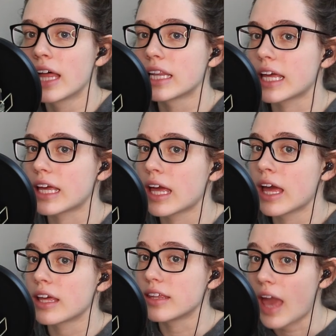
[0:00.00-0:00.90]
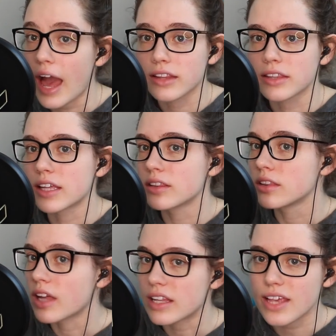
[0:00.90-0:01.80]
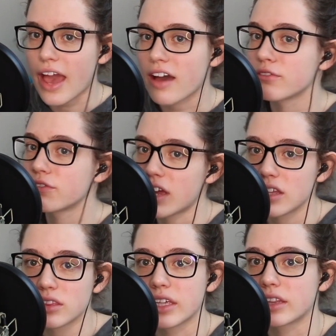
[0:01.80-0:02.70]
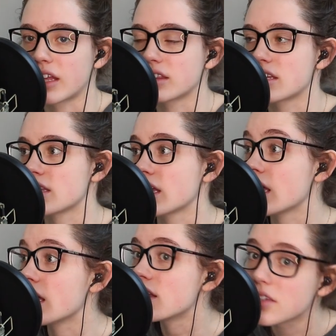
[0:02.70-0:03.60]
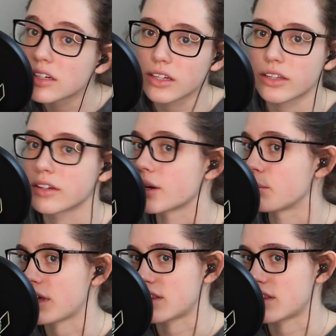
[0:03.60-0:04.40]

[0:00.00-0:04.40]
Like, yeah, like let's have faith like that this thing is gonna clear up by